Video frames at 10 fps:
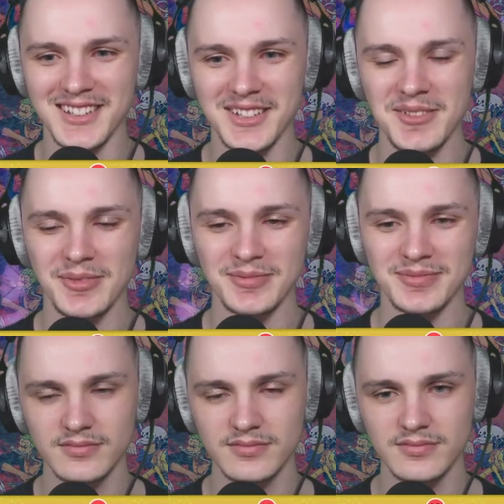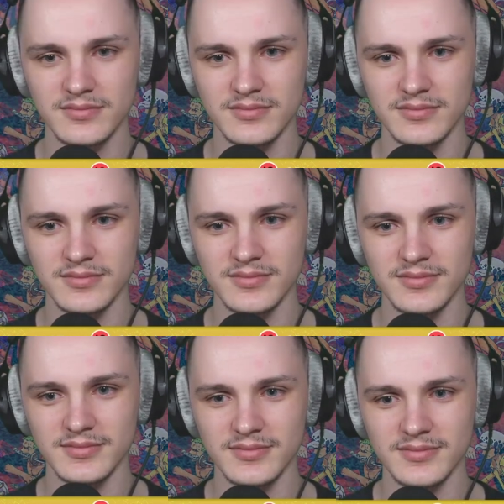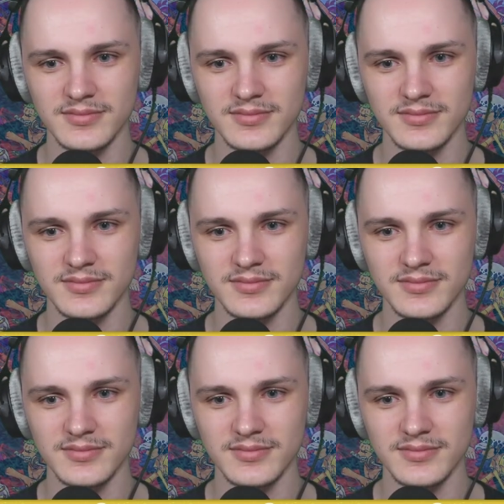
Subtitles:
Nobody speaks.